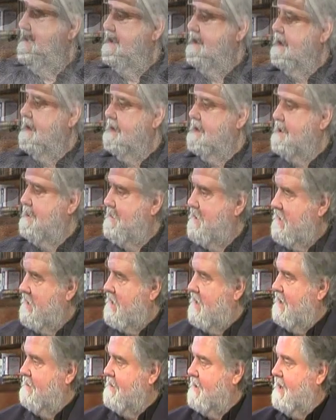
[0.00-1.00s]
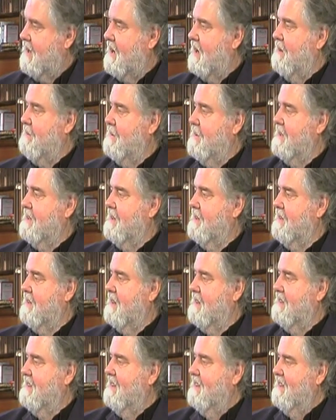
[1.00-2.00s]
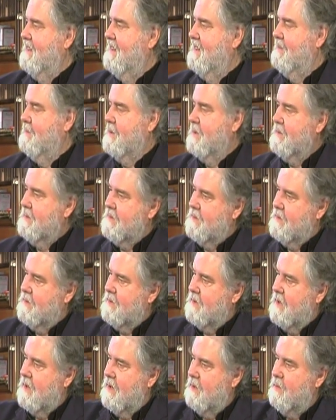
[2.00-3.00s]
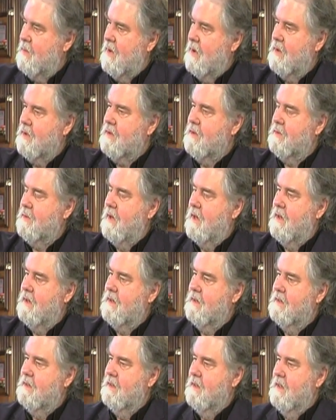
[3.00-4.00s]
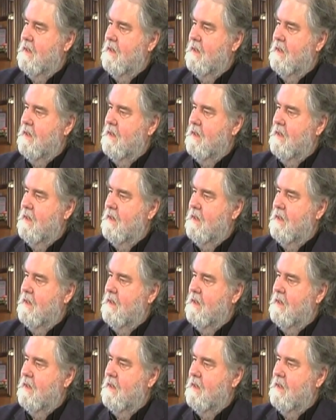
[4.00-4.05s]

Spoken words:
then somebody came and got me, and we all walked around, and